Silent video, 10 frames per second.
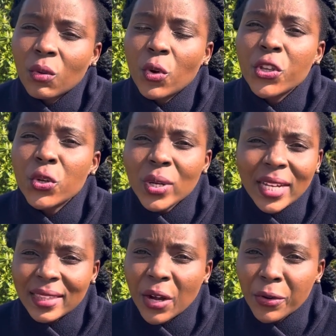When you look
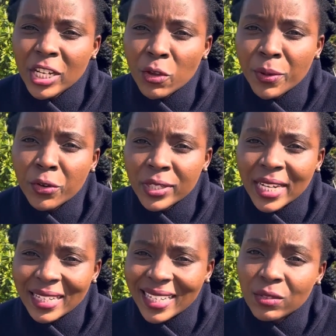at the rota, you may not
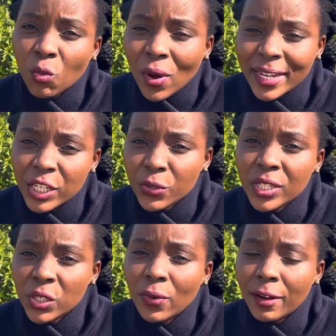get that 1 in
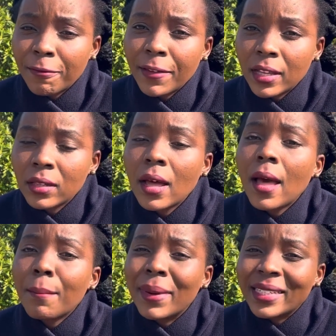21 feel,
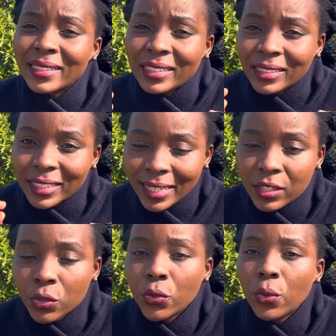but
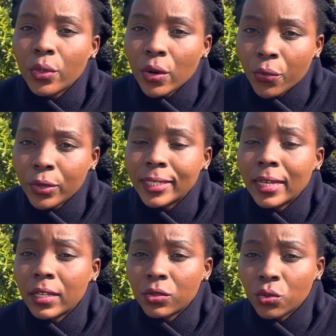just know the rota
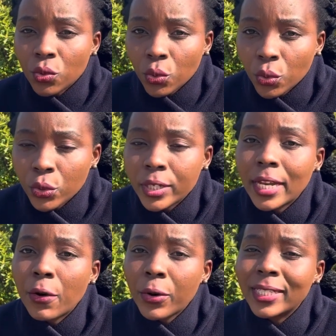is good.
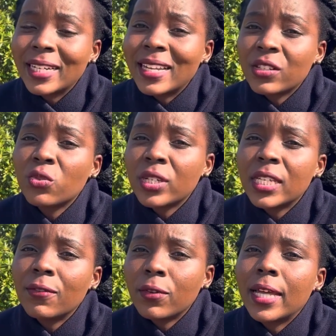The rota does not
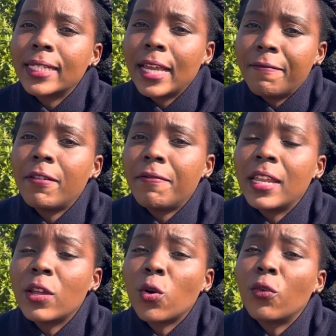give you that heavy
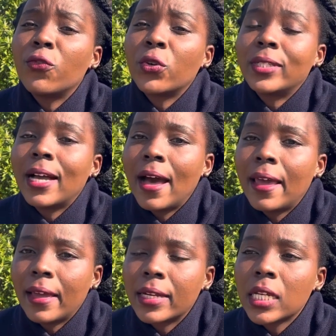feeling of you're
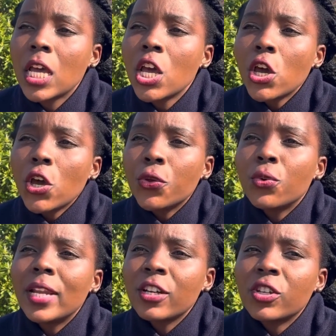tired. You
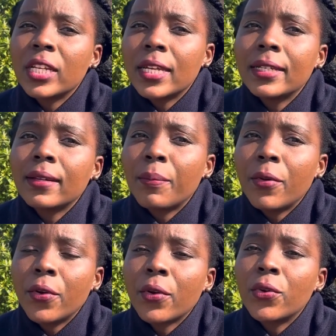will actually get a
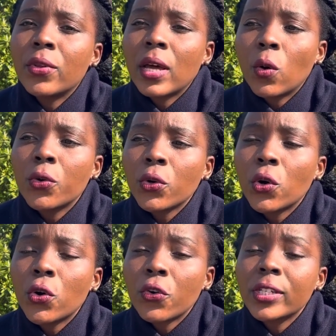period on the
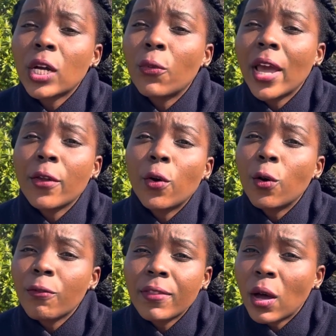on-call rota where you're
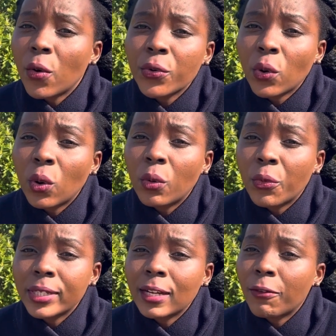off the on-call
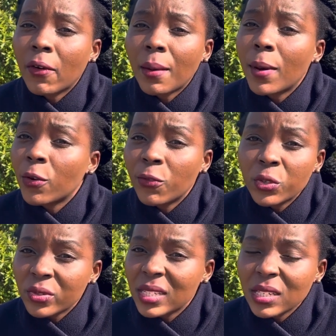rota for about 4
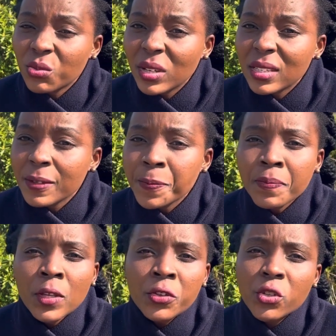to 6 weeks.
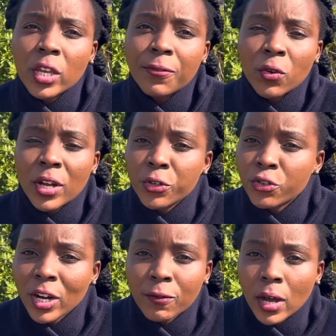So if you want to
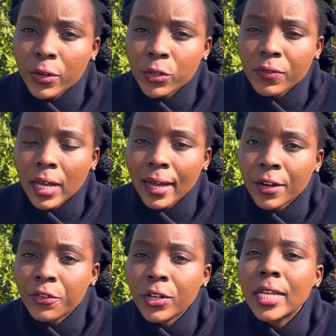travel out of the
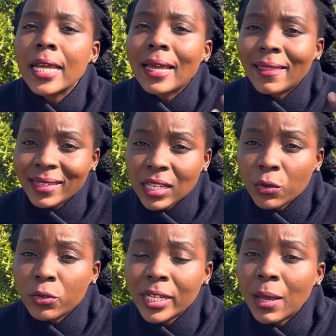country, that's a
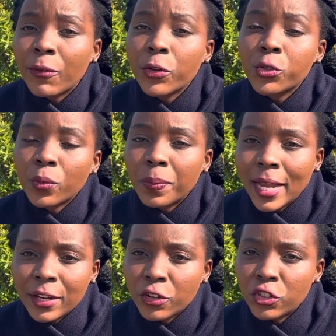good time for you to
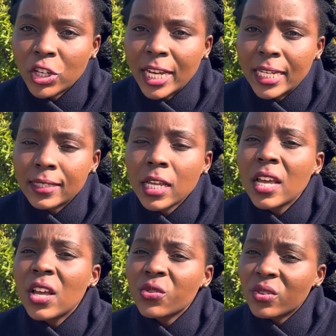plan your journeys.
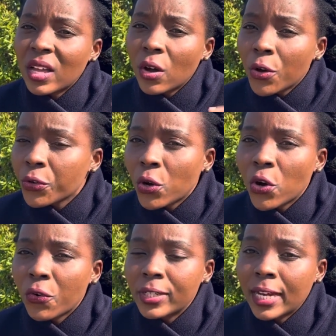So the
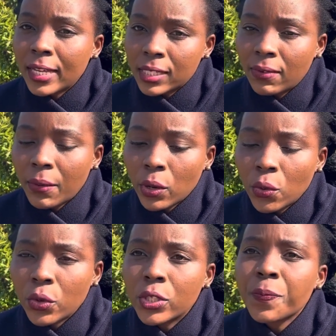on-call rota is very
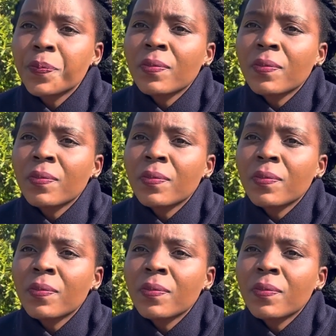good.